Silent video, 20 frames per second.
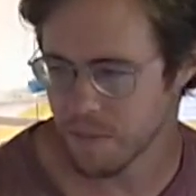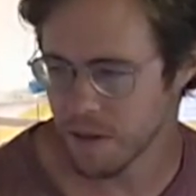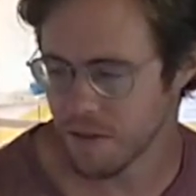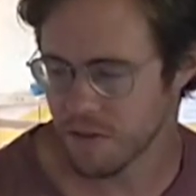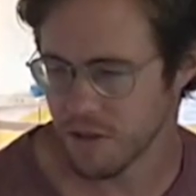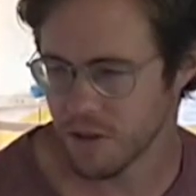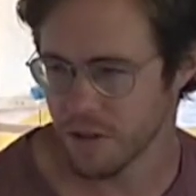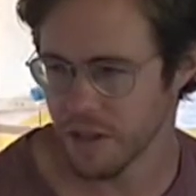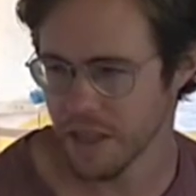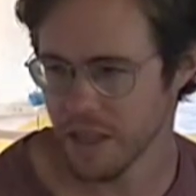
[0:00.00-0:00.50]

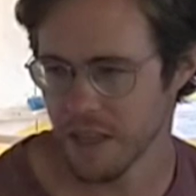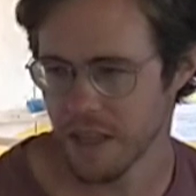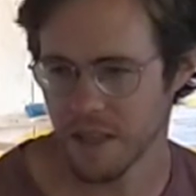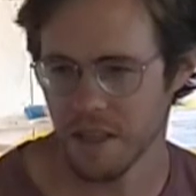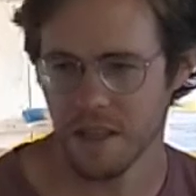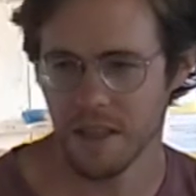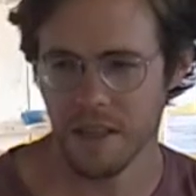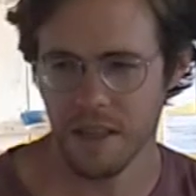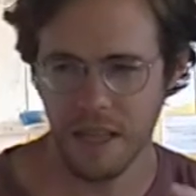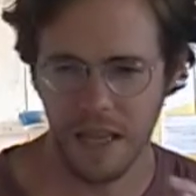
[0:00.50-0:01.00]
if you look at
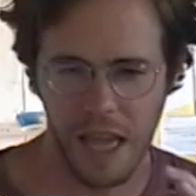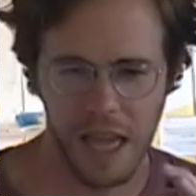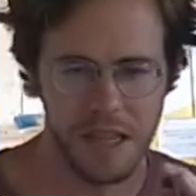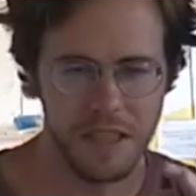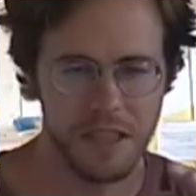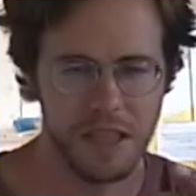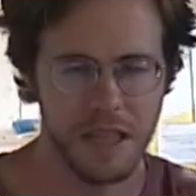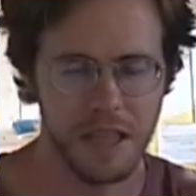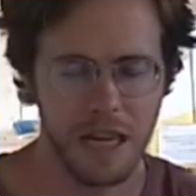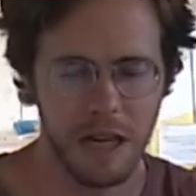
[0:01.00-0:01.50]
a
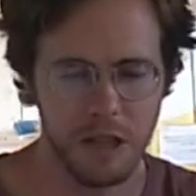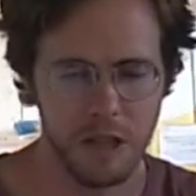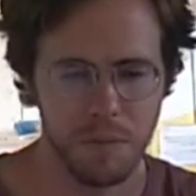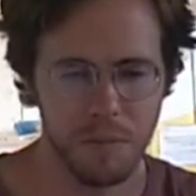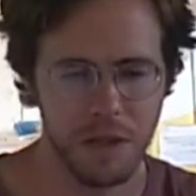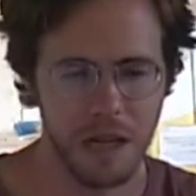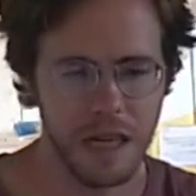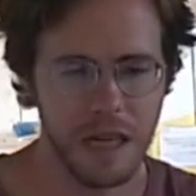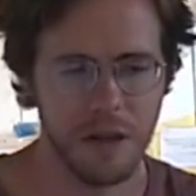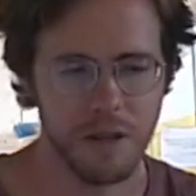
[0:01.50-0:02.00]
AC house
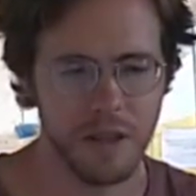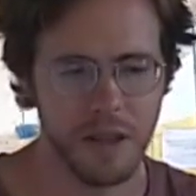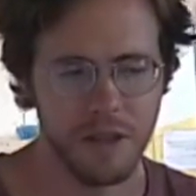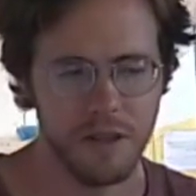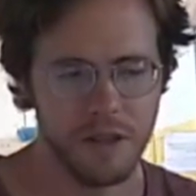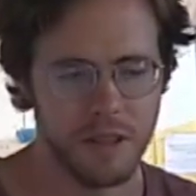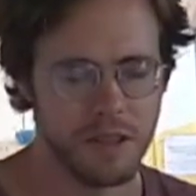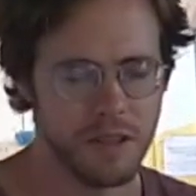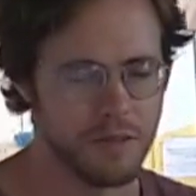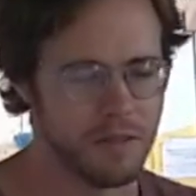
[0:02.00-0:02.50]
plug outlet,
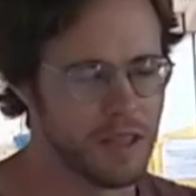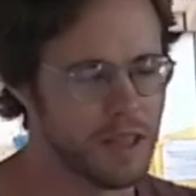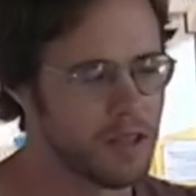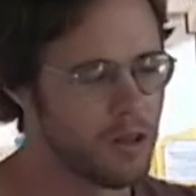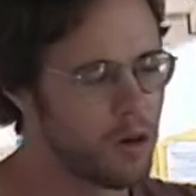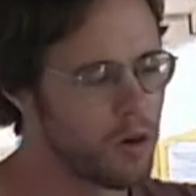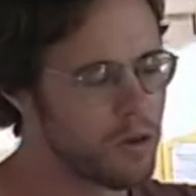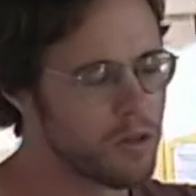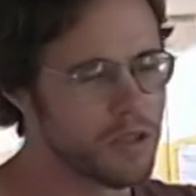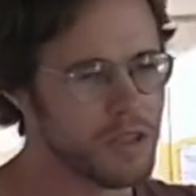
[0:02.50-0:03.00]
there's 3
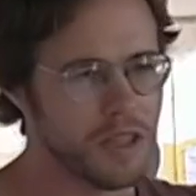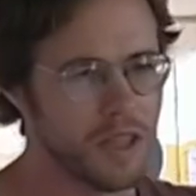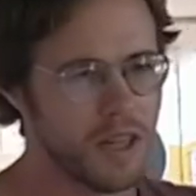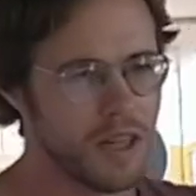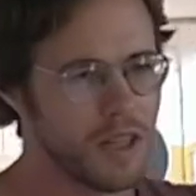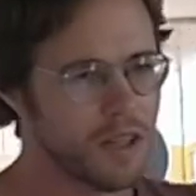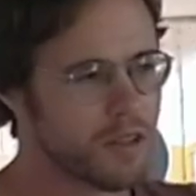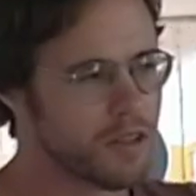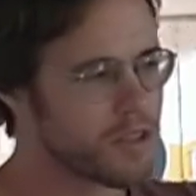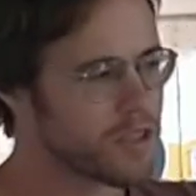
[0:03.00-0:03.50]
holes.
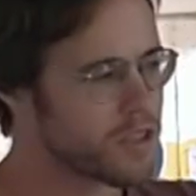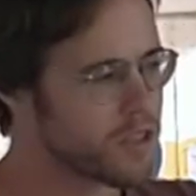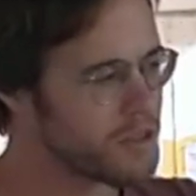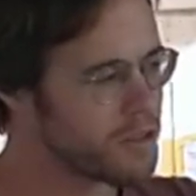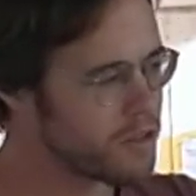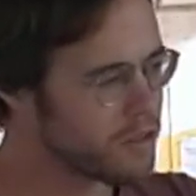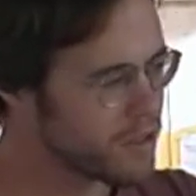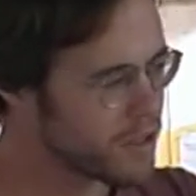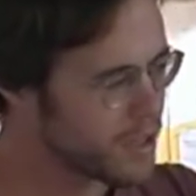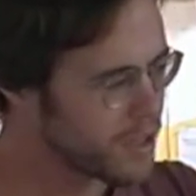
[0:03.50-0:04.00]
There's
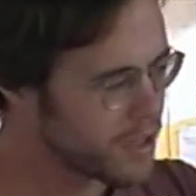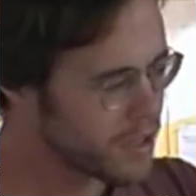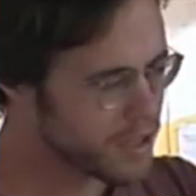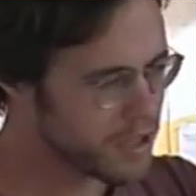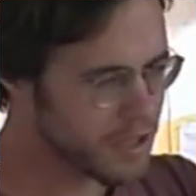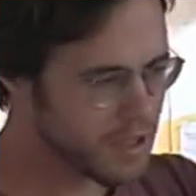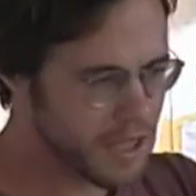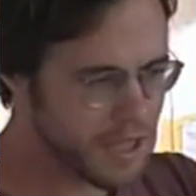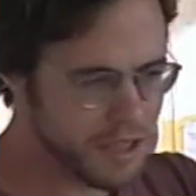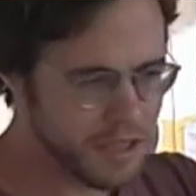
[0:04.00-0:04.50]
2
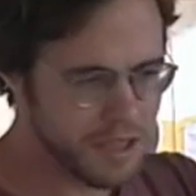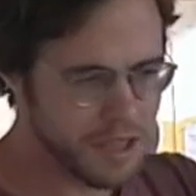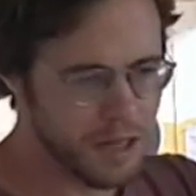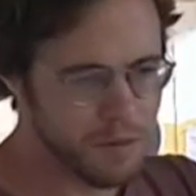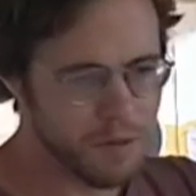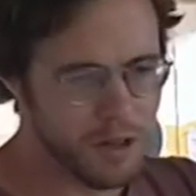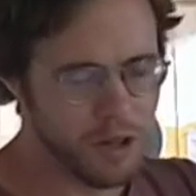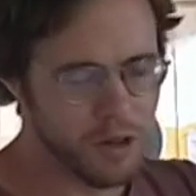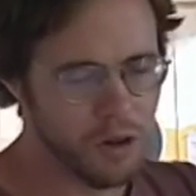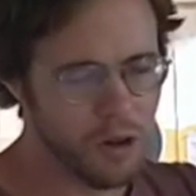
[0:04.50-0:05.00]
slits
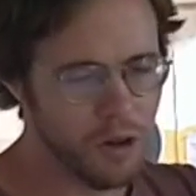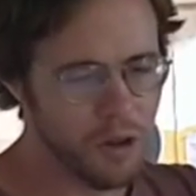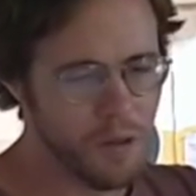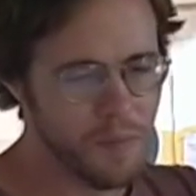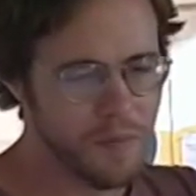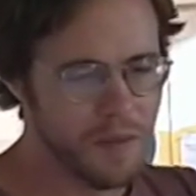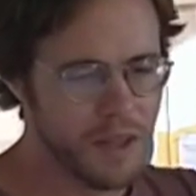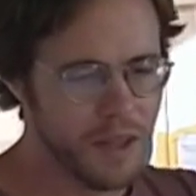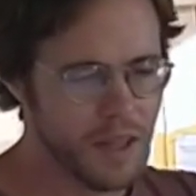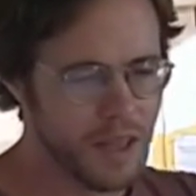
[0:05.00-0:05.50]
and 1 hole.
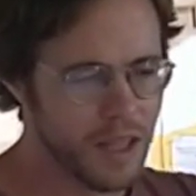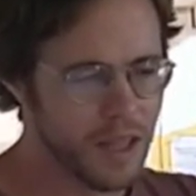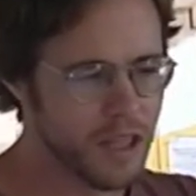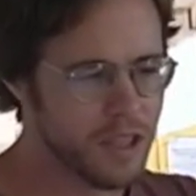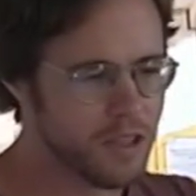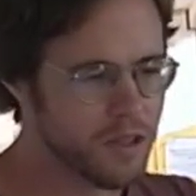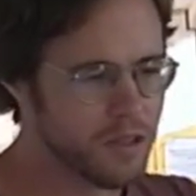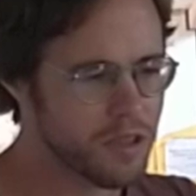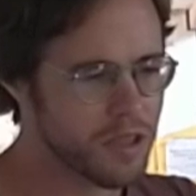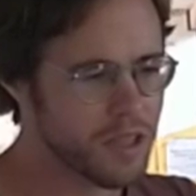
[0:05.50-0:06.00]
And the
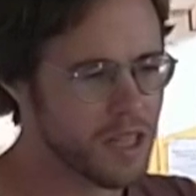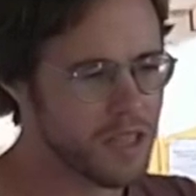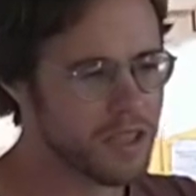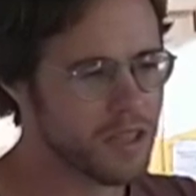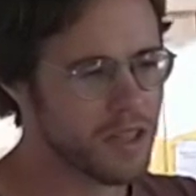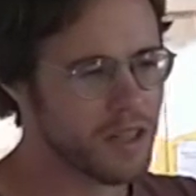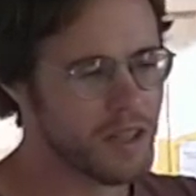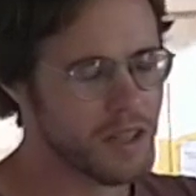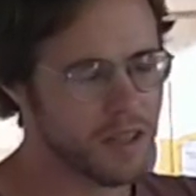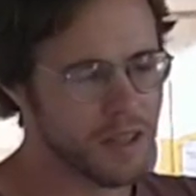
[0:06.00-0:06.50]
2 slits
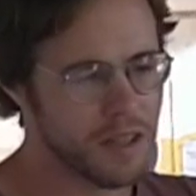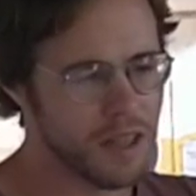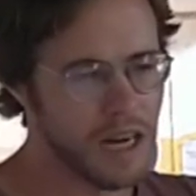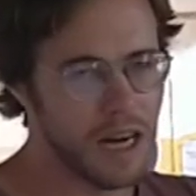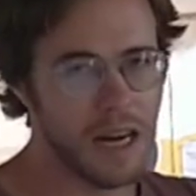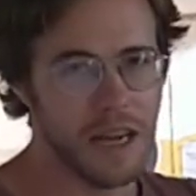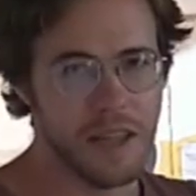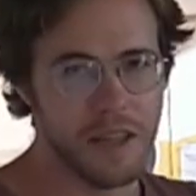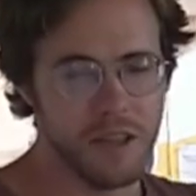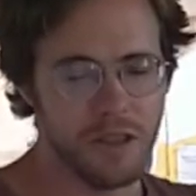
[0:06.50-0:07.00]
are
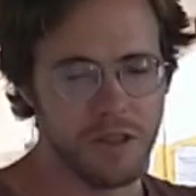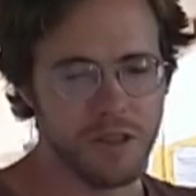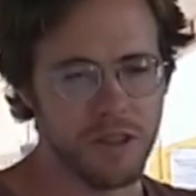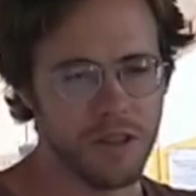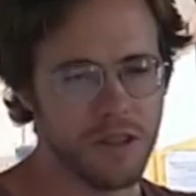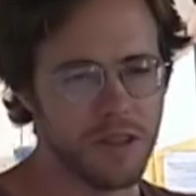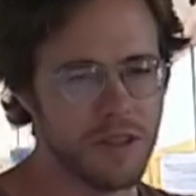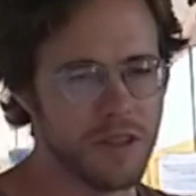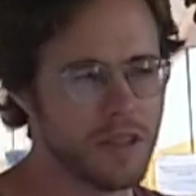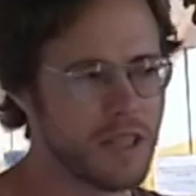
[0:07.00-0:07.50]
hot and
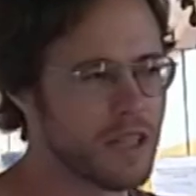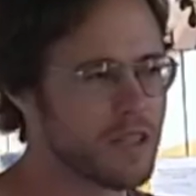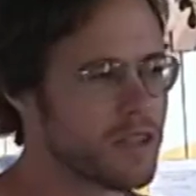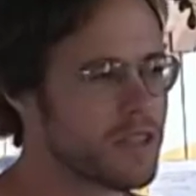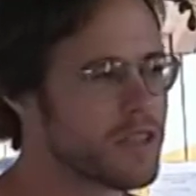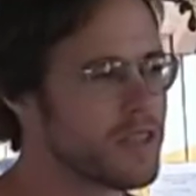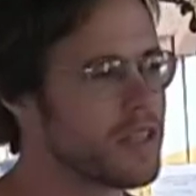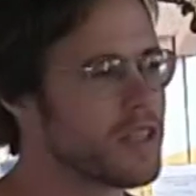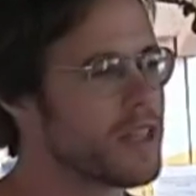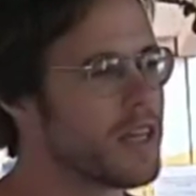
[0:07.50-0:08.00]
neutral
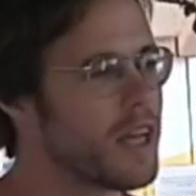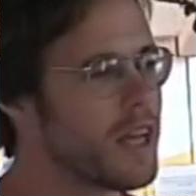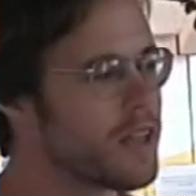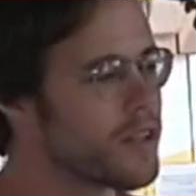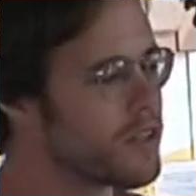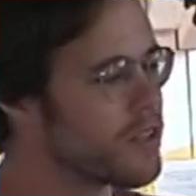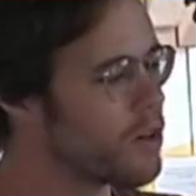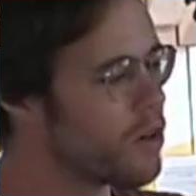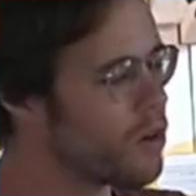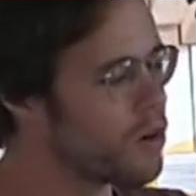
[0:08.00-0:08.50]
electricity,
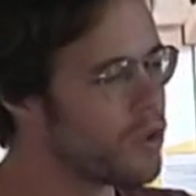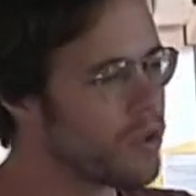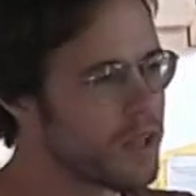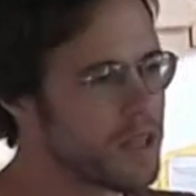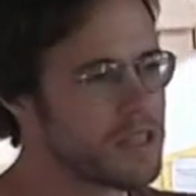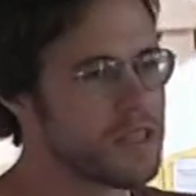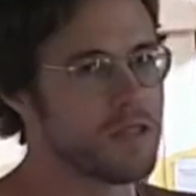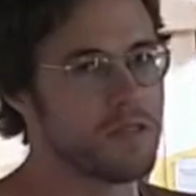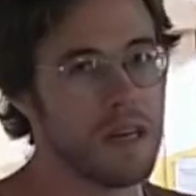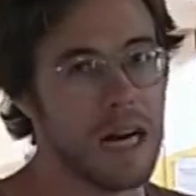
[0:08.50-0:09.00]
and the hole
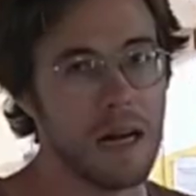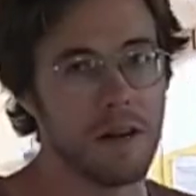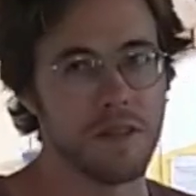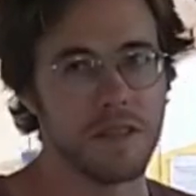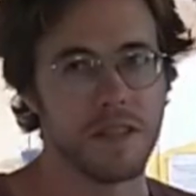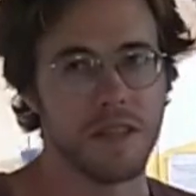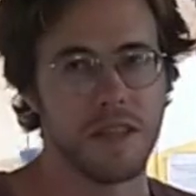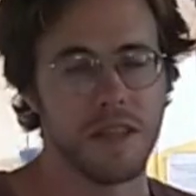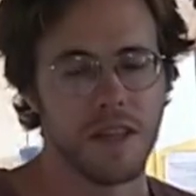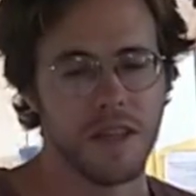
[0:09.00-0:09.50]
is
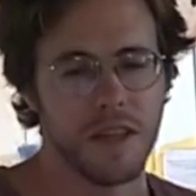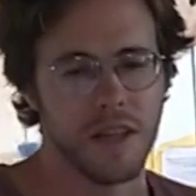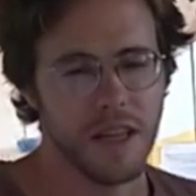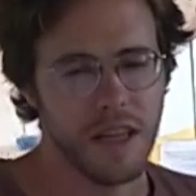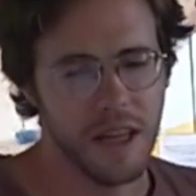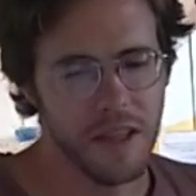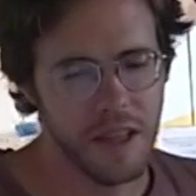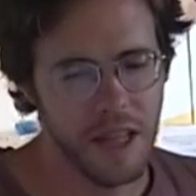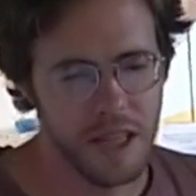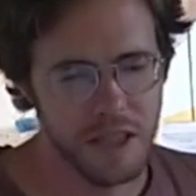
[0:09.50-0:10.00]
ground.
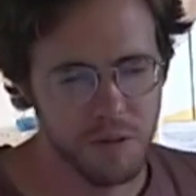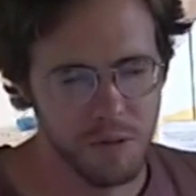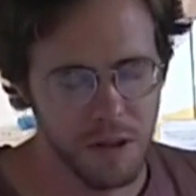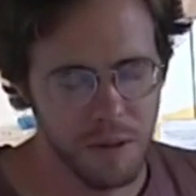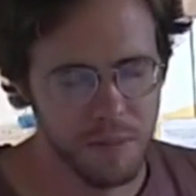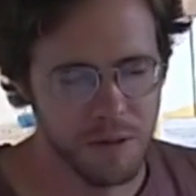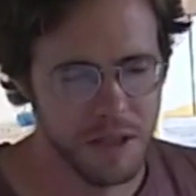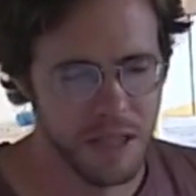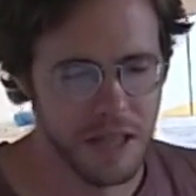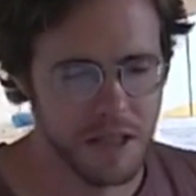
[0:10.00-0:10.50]
And that's
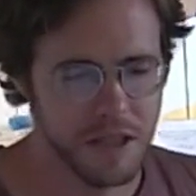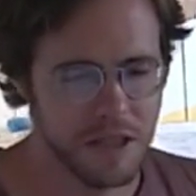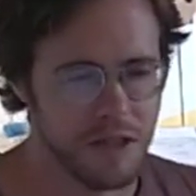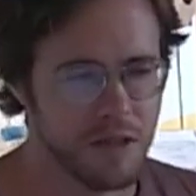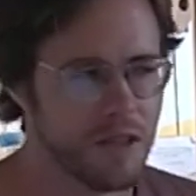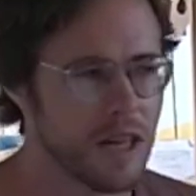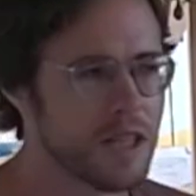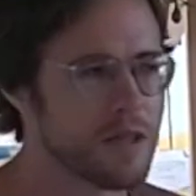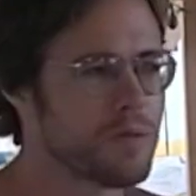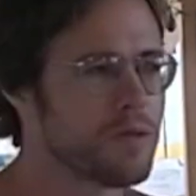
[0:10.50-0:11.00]
what protects you.
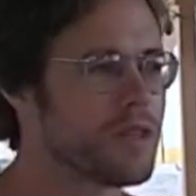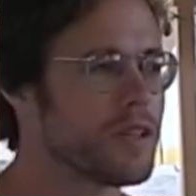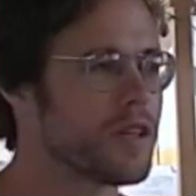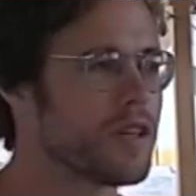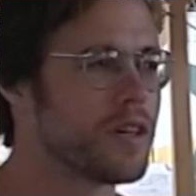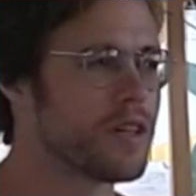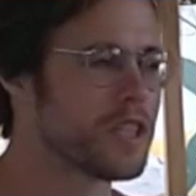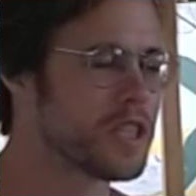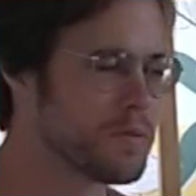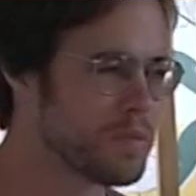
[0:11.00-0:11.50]
That's where the
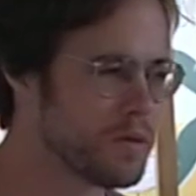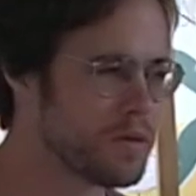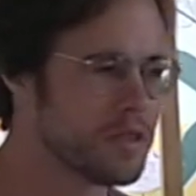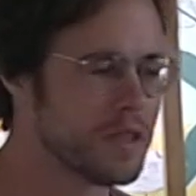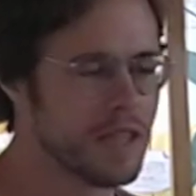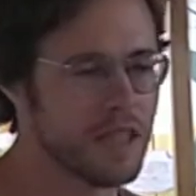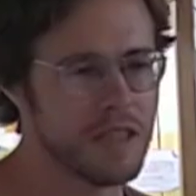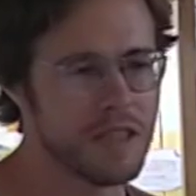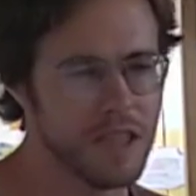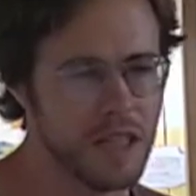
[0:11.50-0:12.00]
current's supposed to
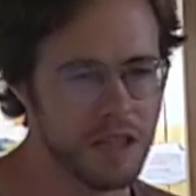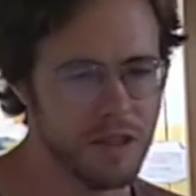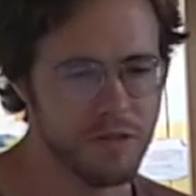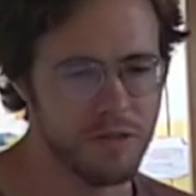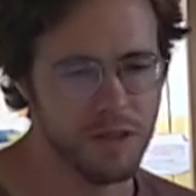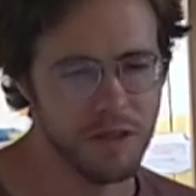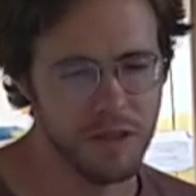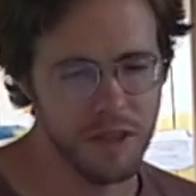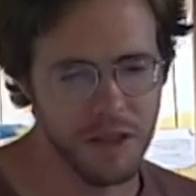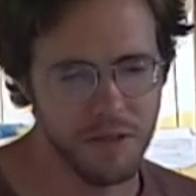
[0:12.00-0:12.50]
get sucked
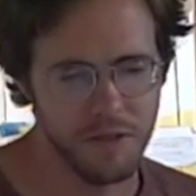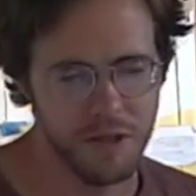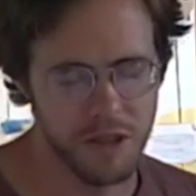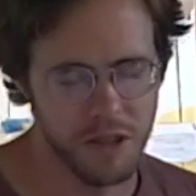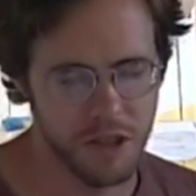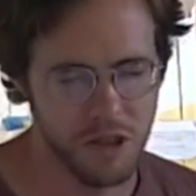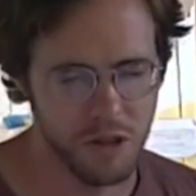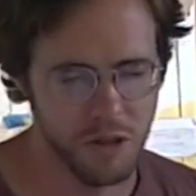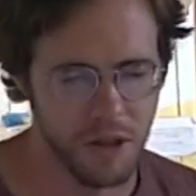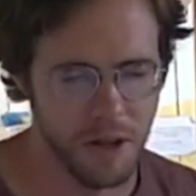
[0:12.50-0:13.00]
through if there's
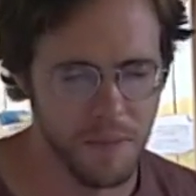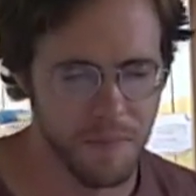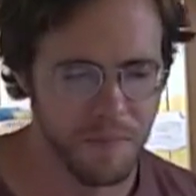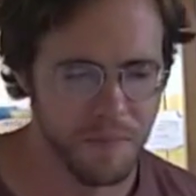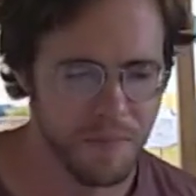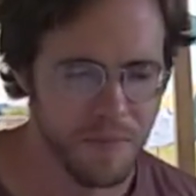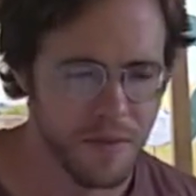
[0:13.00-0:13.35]
a short.